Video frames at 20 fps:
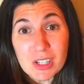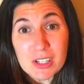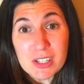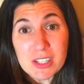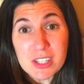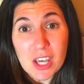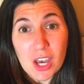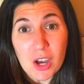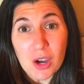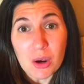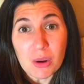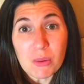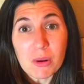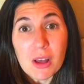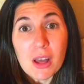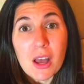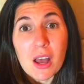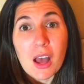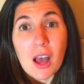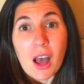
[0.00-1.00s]
So
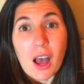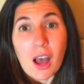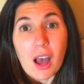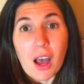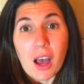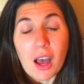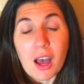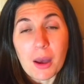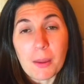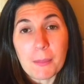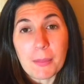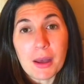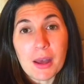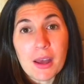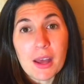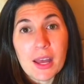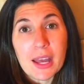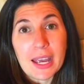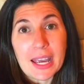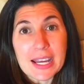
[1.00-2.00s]
um,
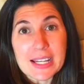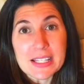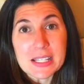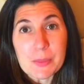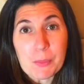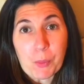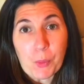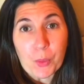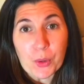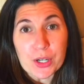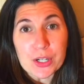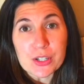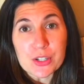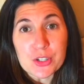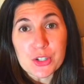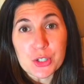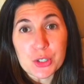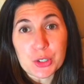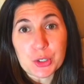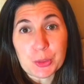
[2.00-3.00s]
it's important
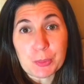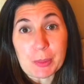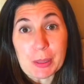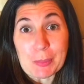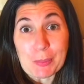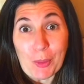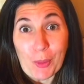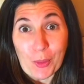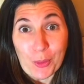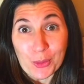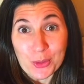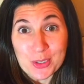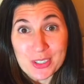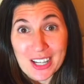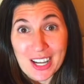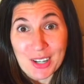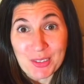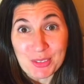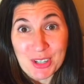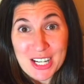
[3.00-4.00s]
to be bold
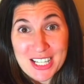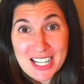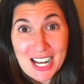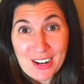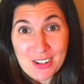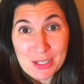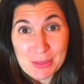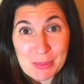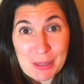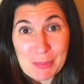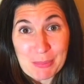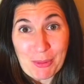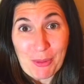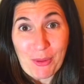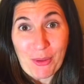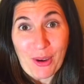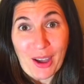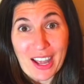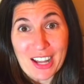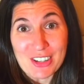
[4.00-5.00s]
and reach out to
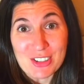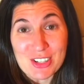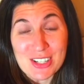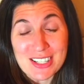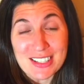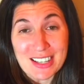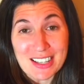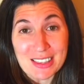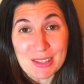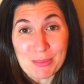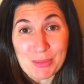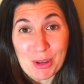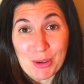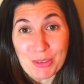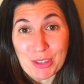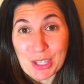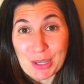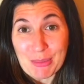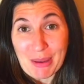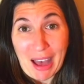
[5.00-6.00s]
people and just let them know
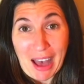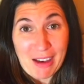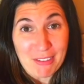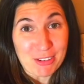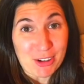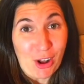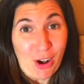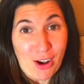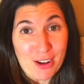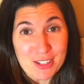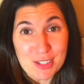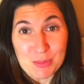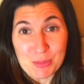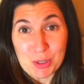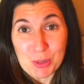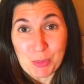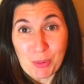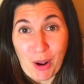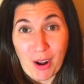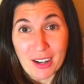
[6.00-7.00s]
that you have an awesome
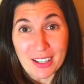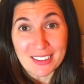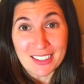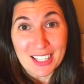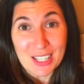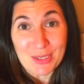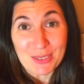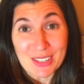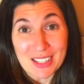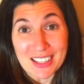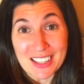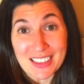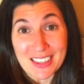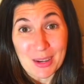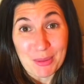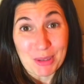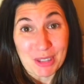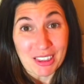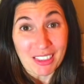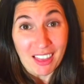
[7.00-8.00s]
new product that you think that
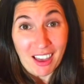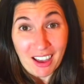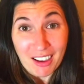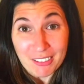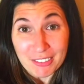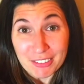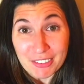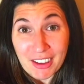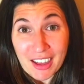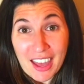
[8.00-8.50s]
they would love.